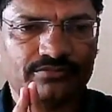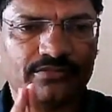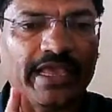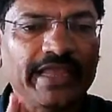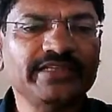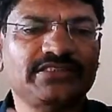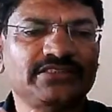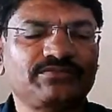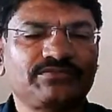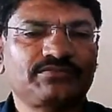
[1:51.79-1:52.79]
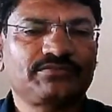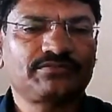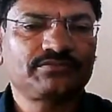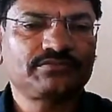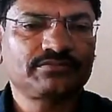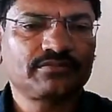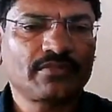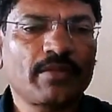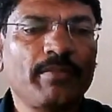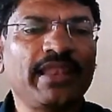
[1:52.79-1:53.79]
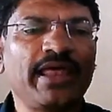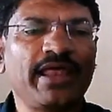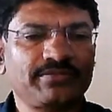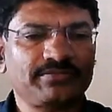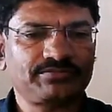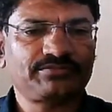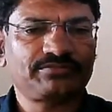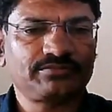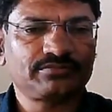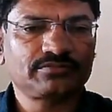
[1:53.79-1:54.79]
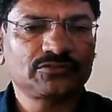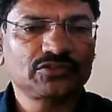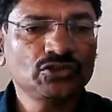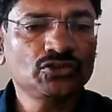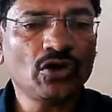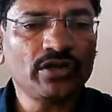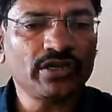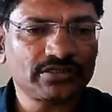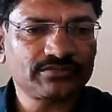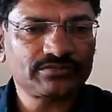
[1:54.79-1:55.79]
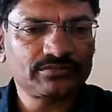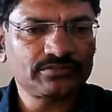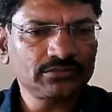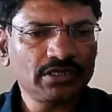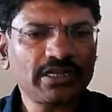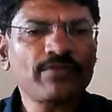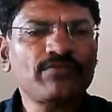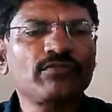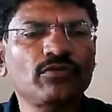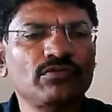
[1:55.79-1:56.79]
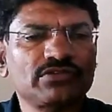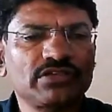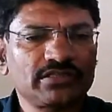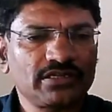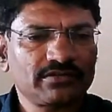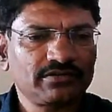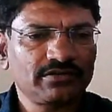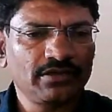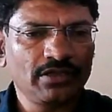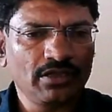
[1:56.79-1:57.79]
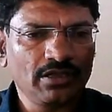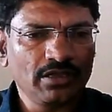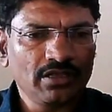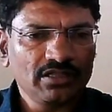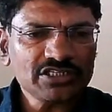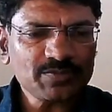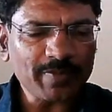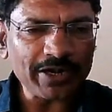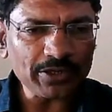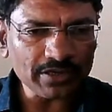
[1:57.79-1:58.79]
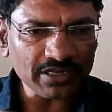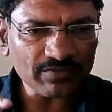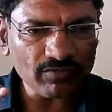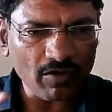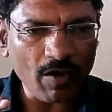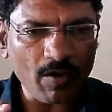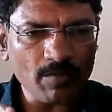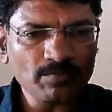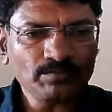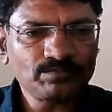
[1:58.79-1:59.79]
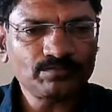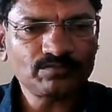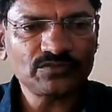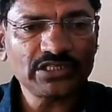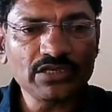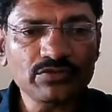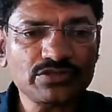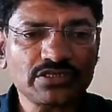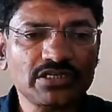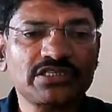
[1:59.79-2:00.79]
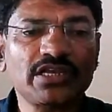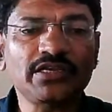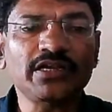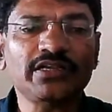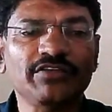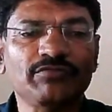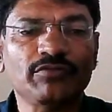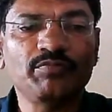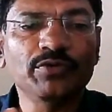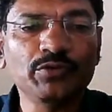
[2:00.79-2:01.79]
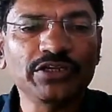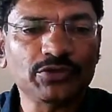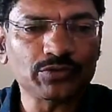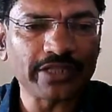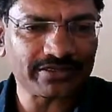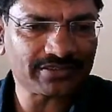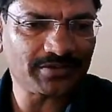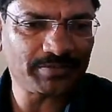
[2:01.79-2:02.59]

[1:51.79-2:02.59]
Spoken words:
elegy, ballad, sonnet, types of poems are there. This particular form gives a certain type of beauty to that